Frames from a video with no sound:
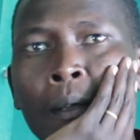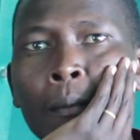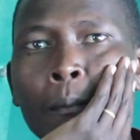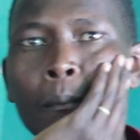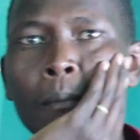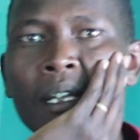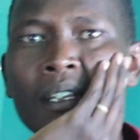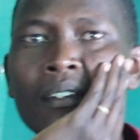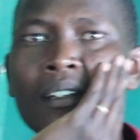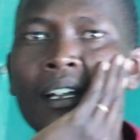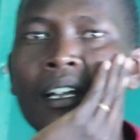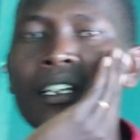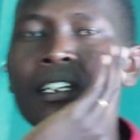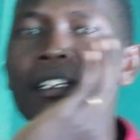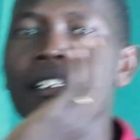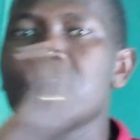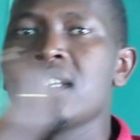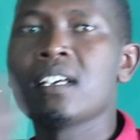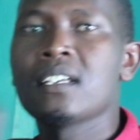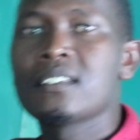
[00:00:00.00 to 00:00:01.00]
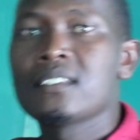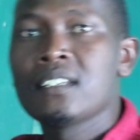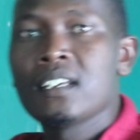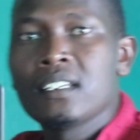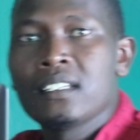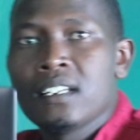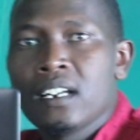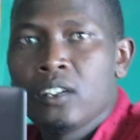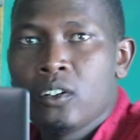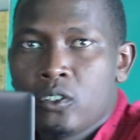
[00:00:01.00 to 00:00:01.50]
Basically, it has
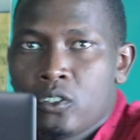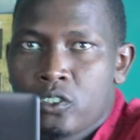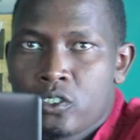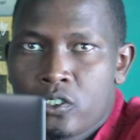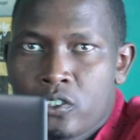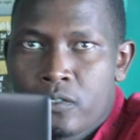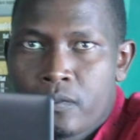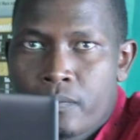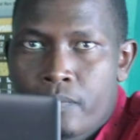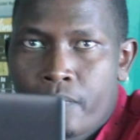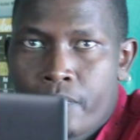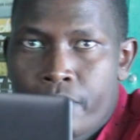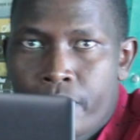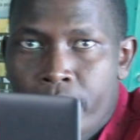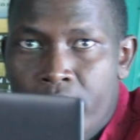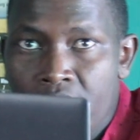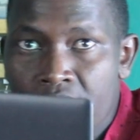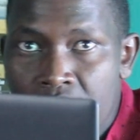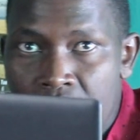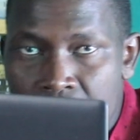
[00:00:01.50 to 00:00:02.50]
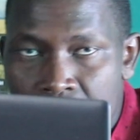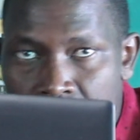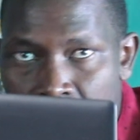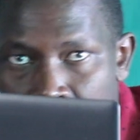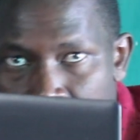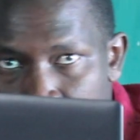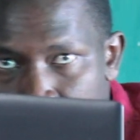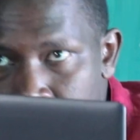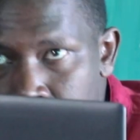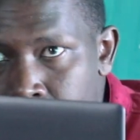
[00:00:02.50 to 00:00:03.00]
changed a lot.
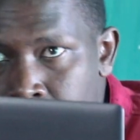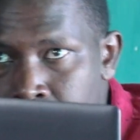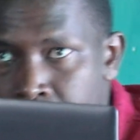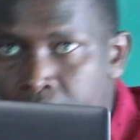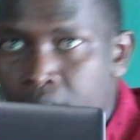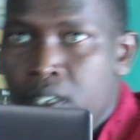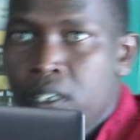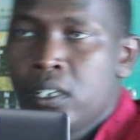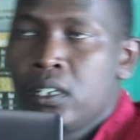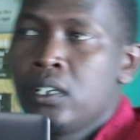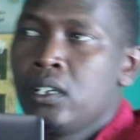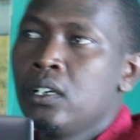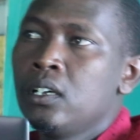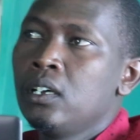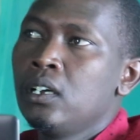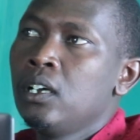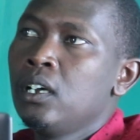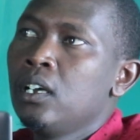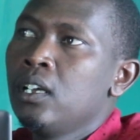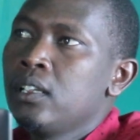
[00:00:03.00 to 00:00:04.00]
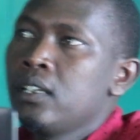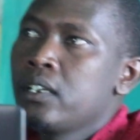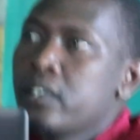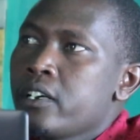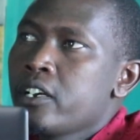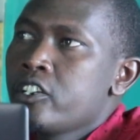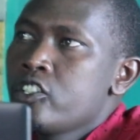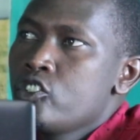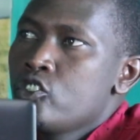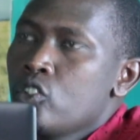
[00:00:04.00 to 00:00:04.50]
Initially, the
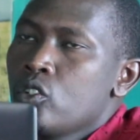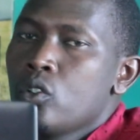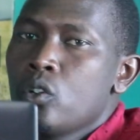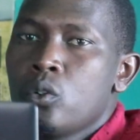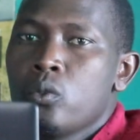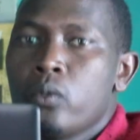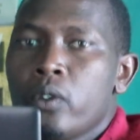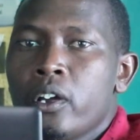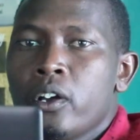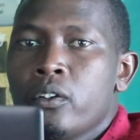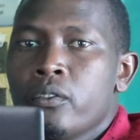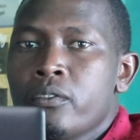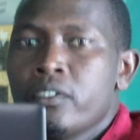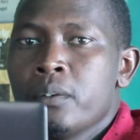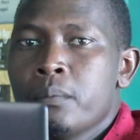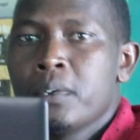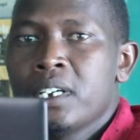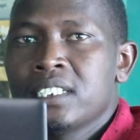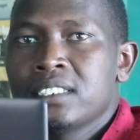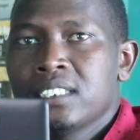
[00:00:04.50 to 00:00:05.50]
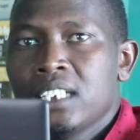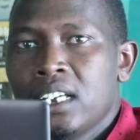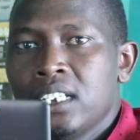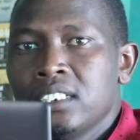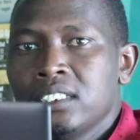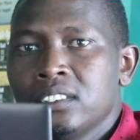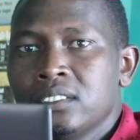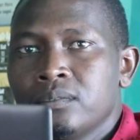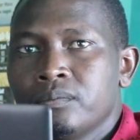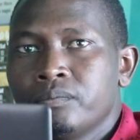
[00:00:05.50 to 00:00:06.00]
traditional way of the Maasai
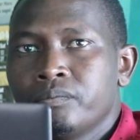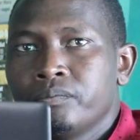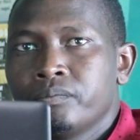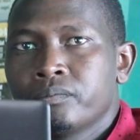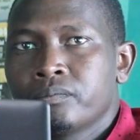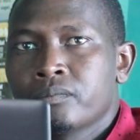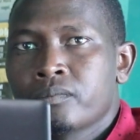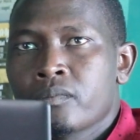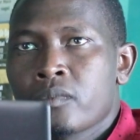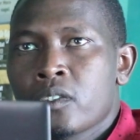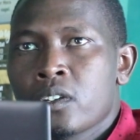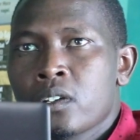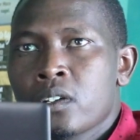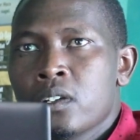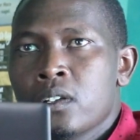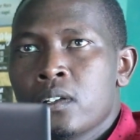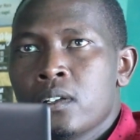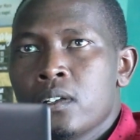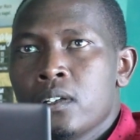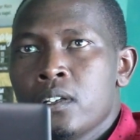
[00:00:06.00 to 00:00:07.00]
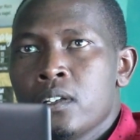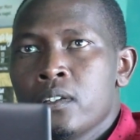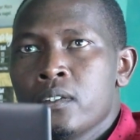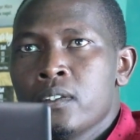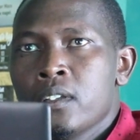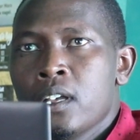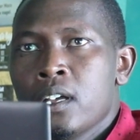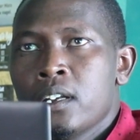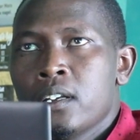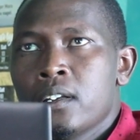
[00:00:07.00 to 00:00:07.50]
is
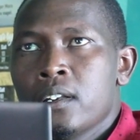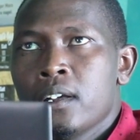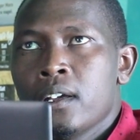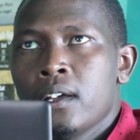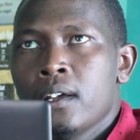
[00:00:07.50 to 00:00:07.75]
that